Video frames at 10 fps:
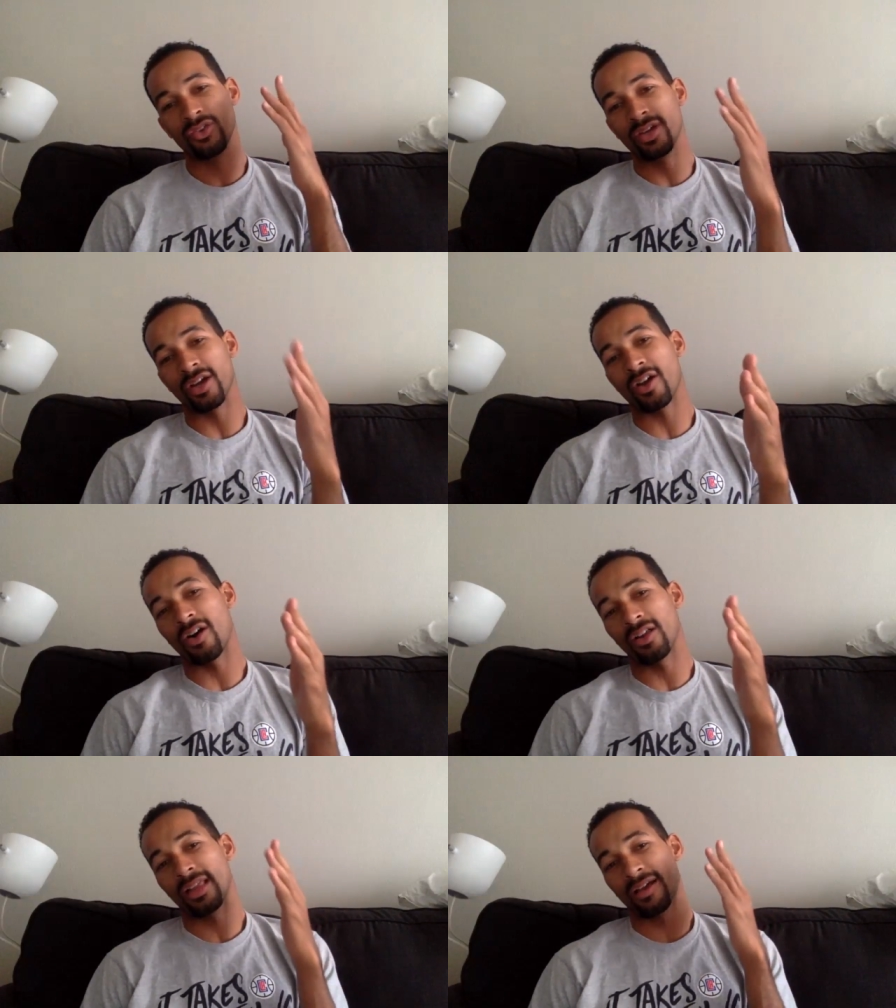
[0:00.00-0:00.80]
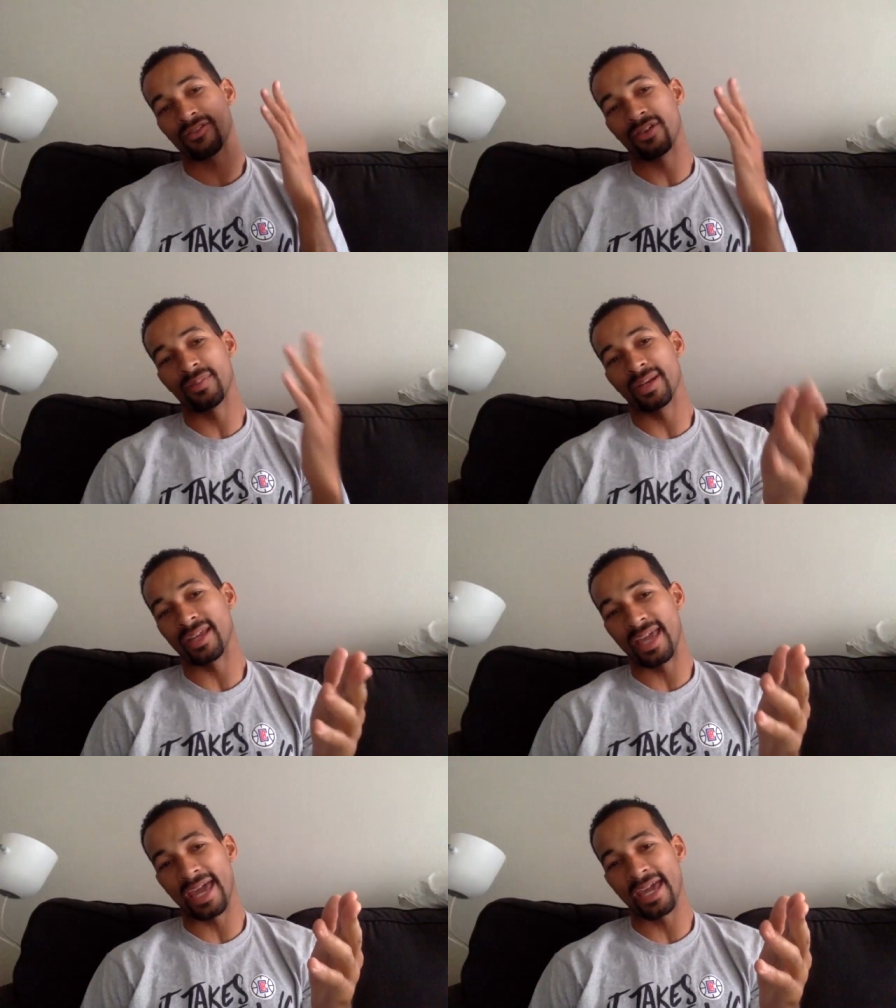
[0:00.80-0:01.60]
you get caught live streaming
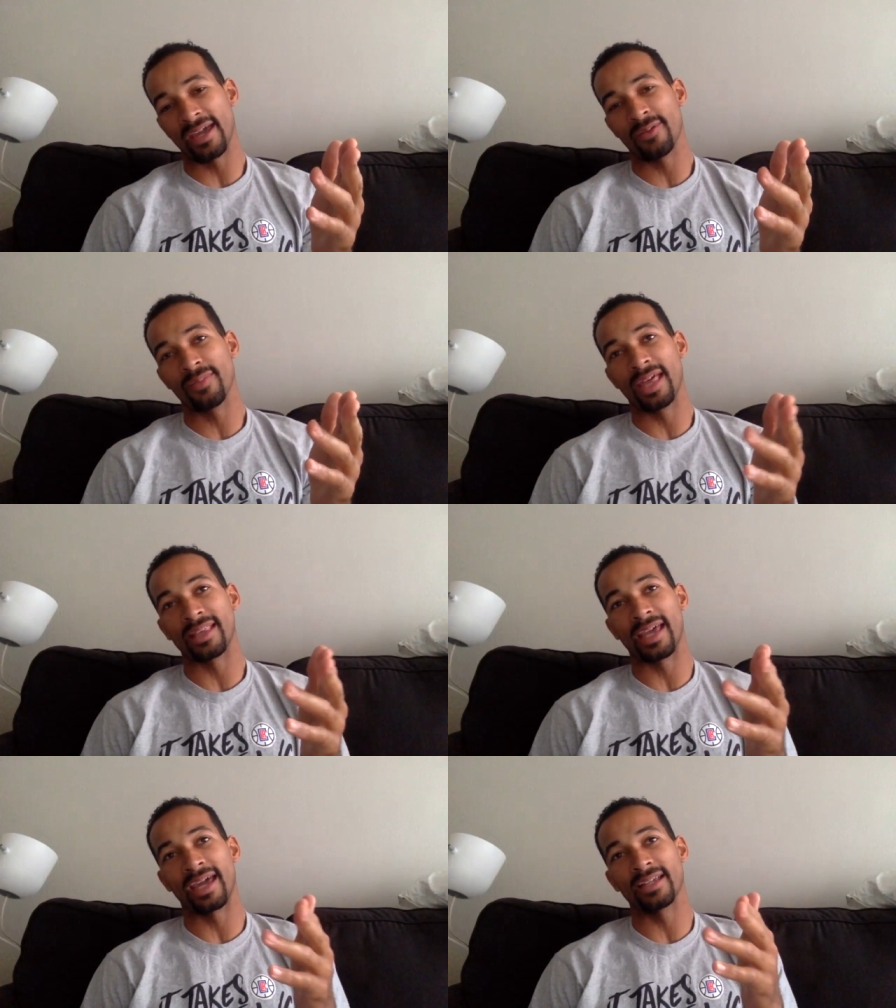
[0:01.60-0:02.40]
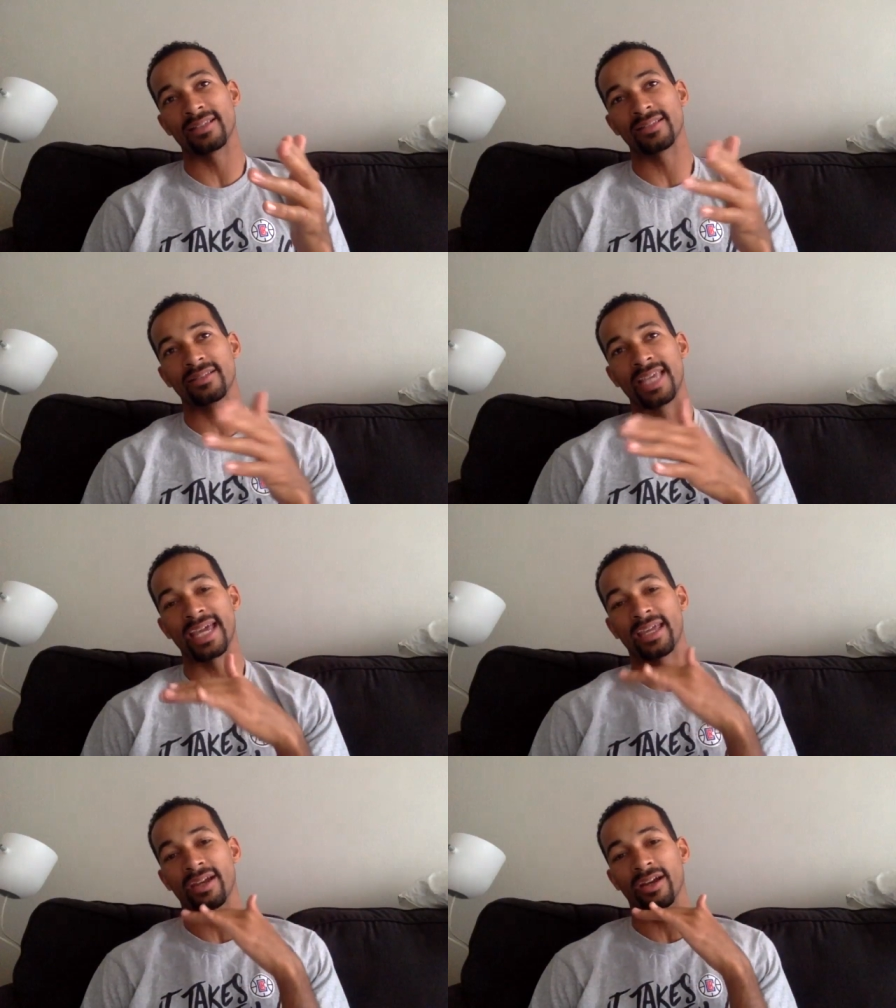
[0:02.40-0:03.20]
a game, that they
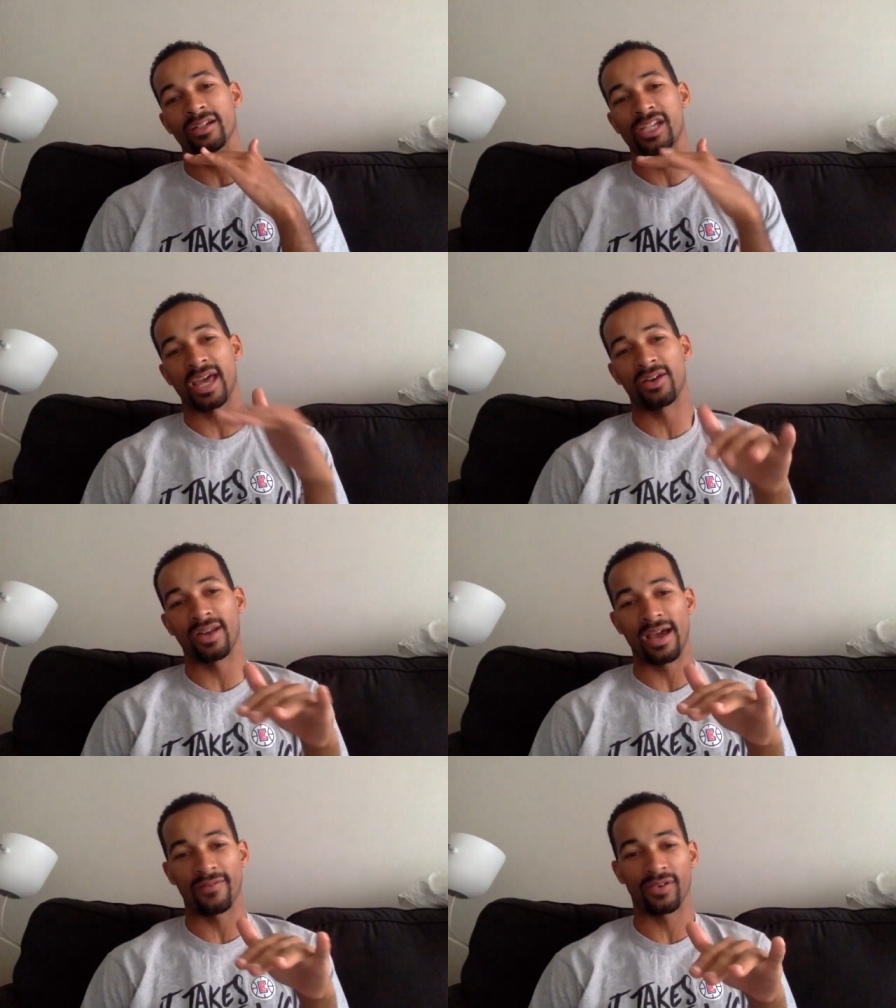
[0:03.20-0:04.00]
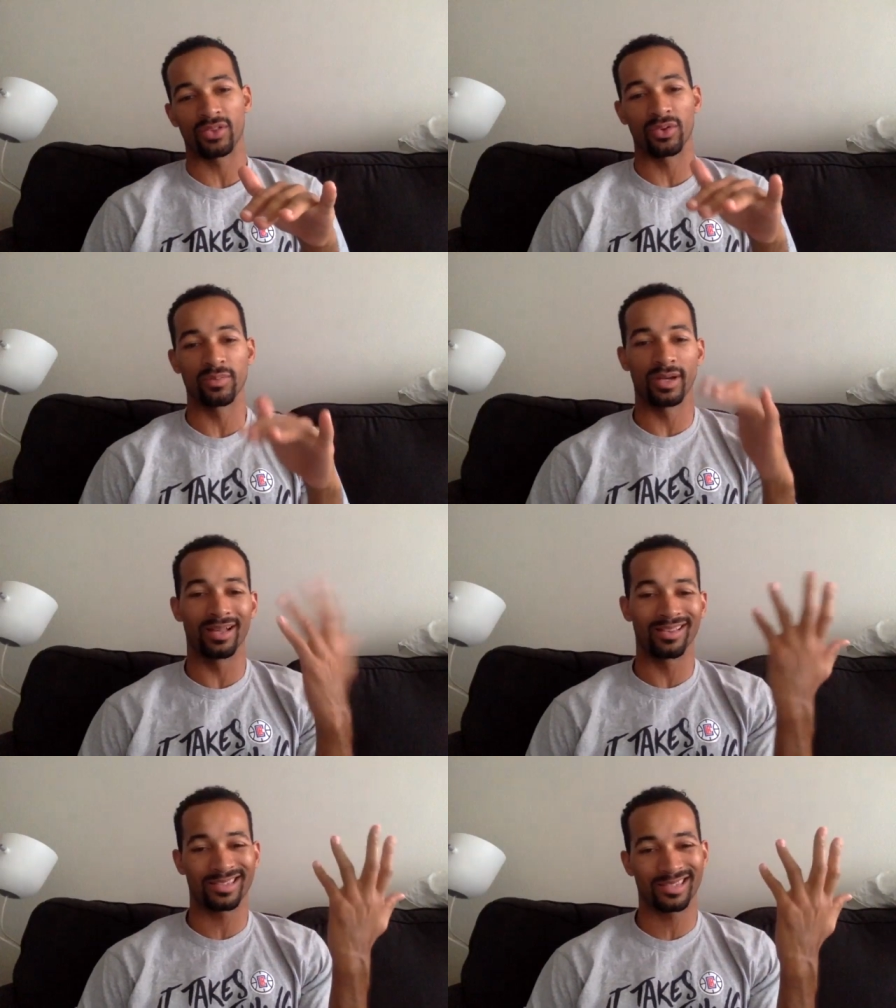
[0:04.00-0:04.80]
take your channel down for three
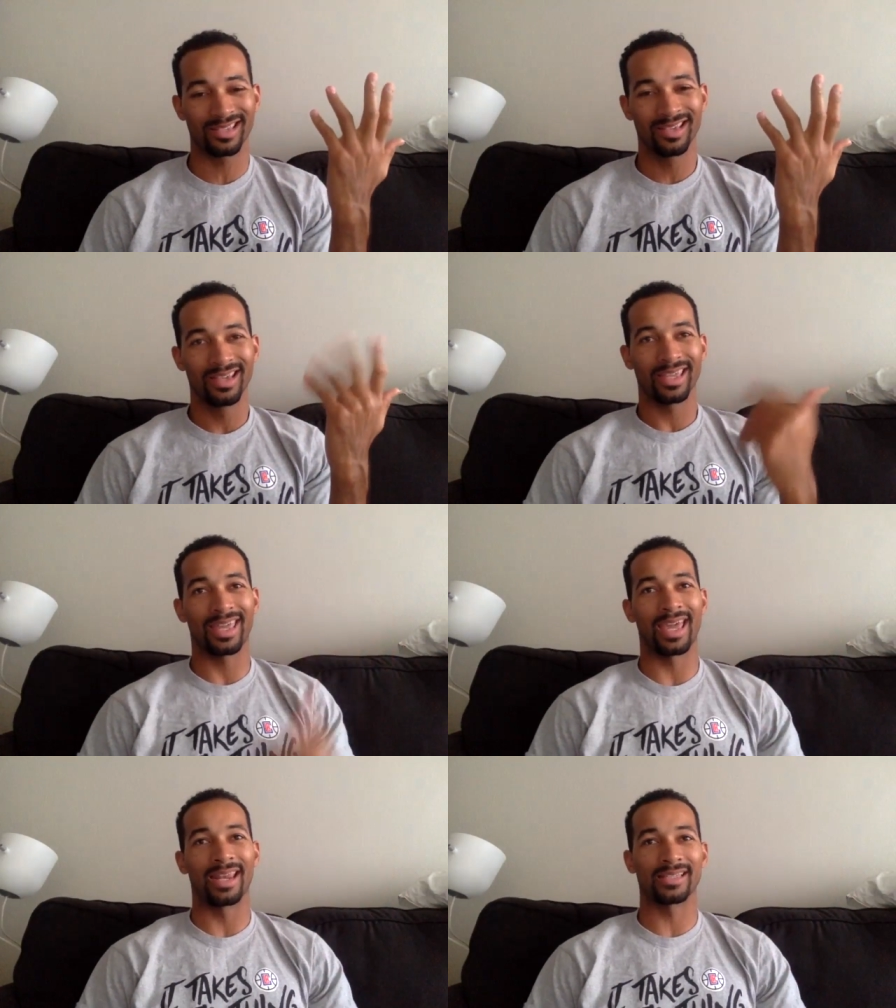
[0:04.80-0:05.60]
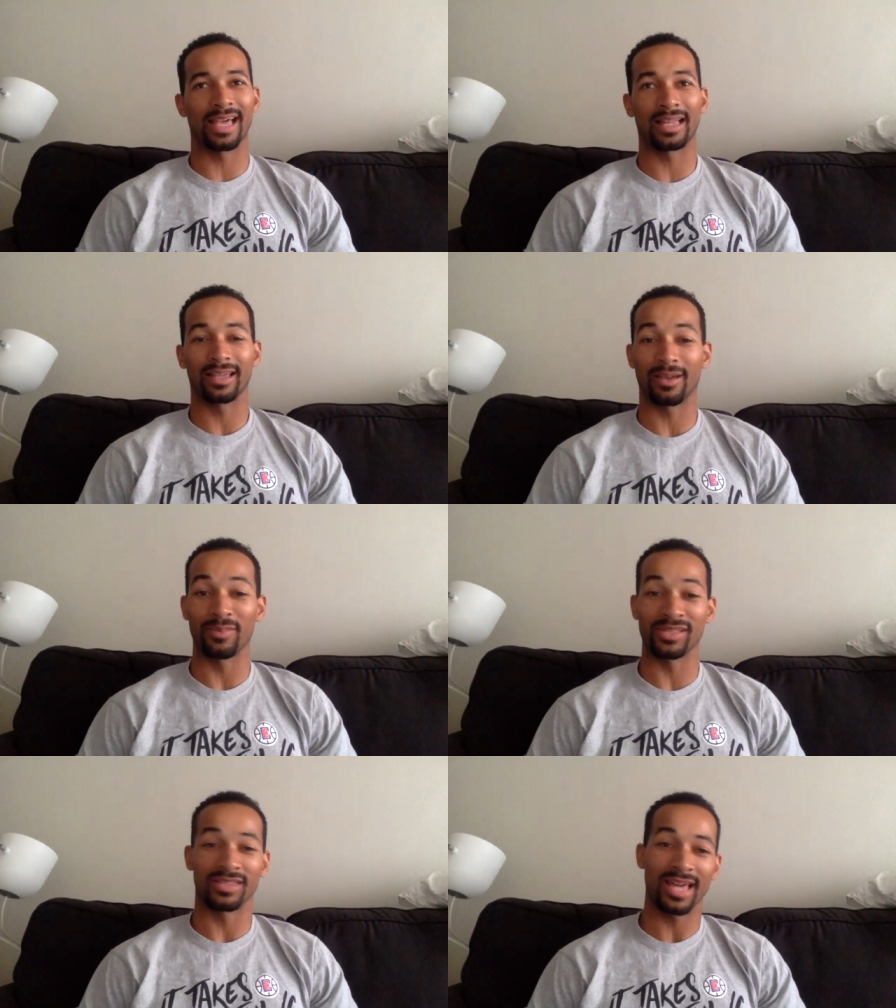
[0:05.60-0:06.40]
months. Can't exactly
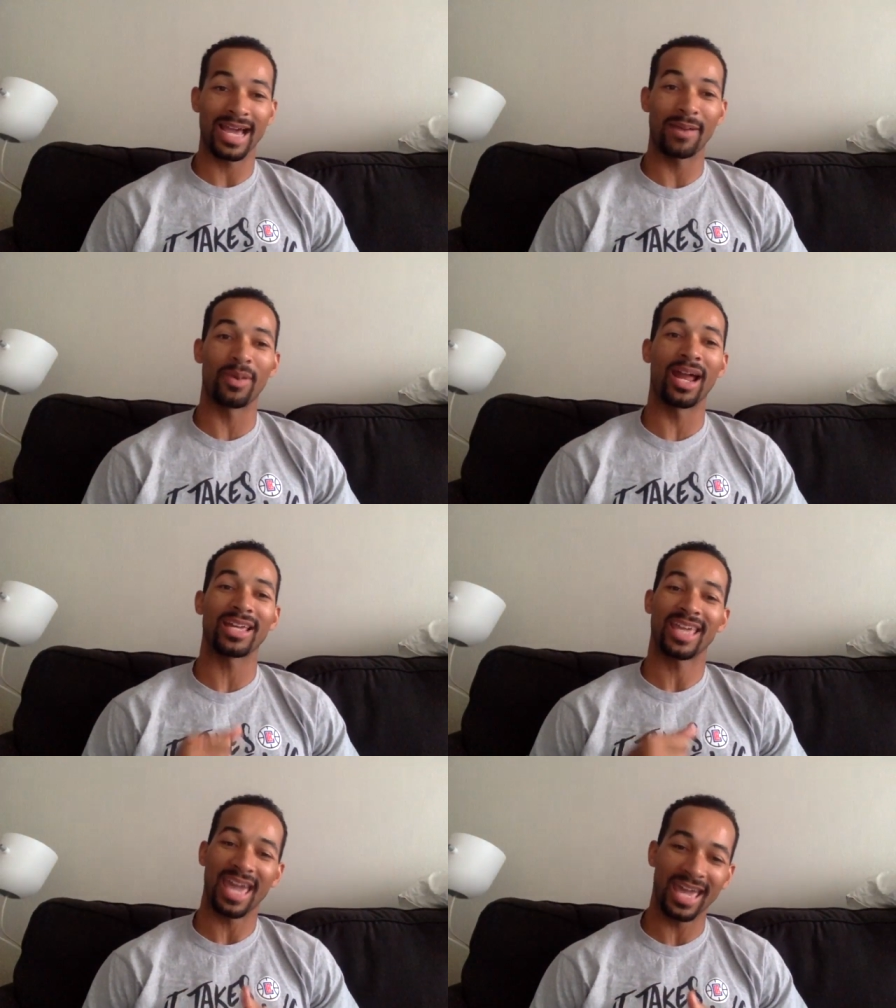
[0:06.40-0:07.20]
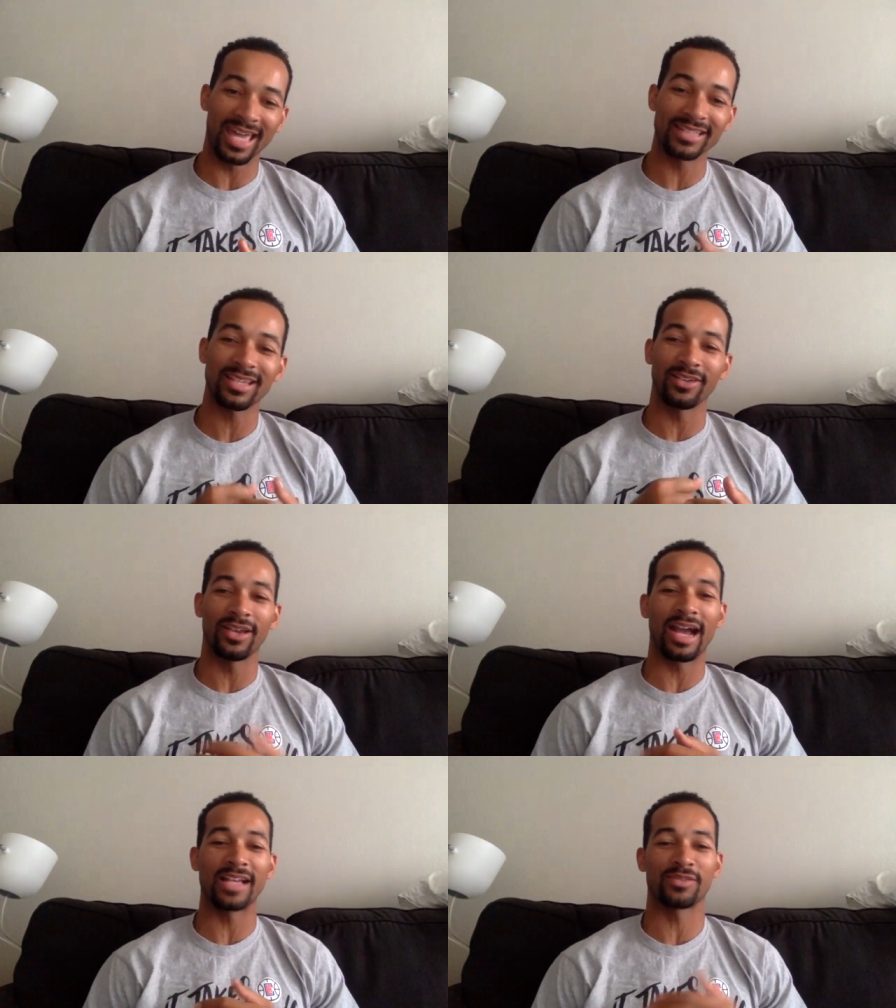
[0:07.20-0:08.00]
commit to that, but I can tell
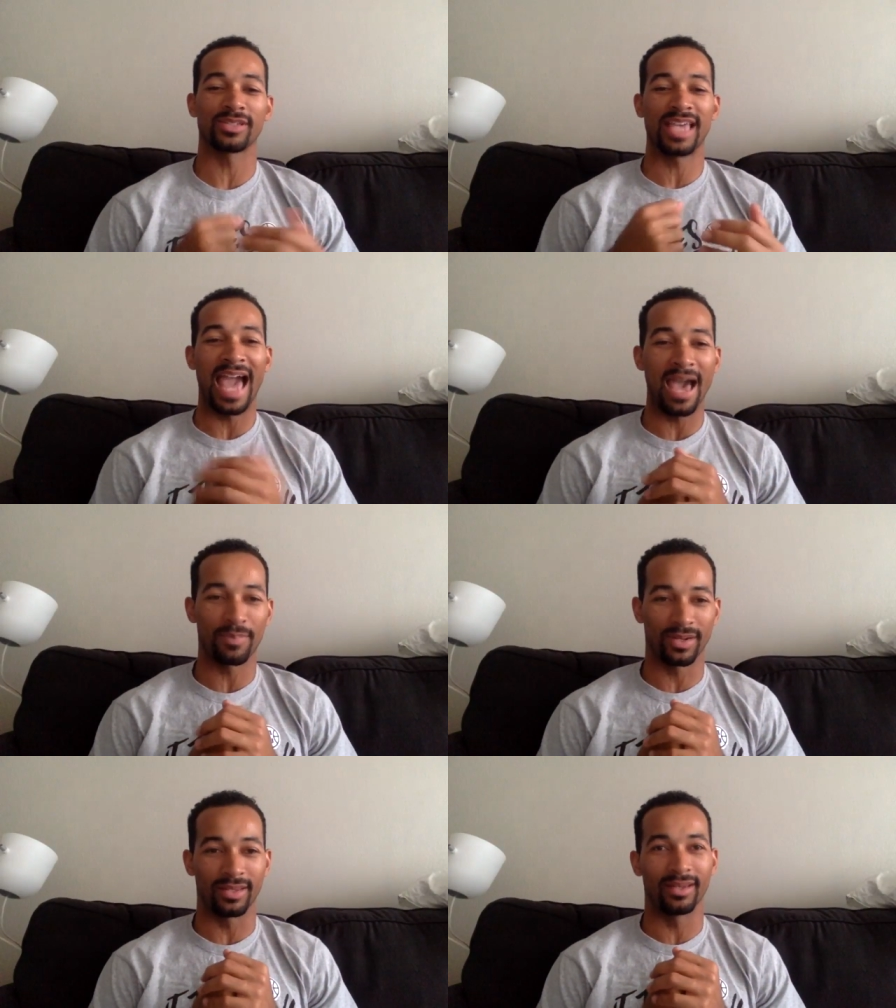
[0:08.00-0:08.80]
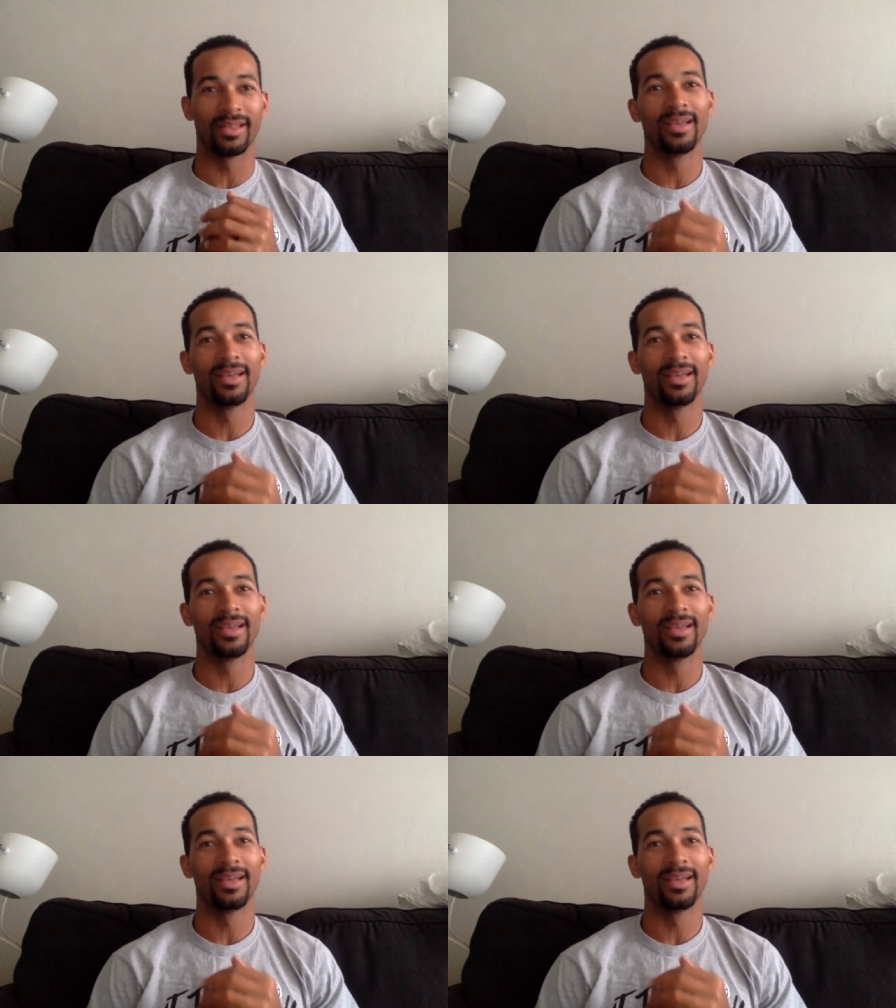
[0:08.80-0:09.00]
you guys what's happening.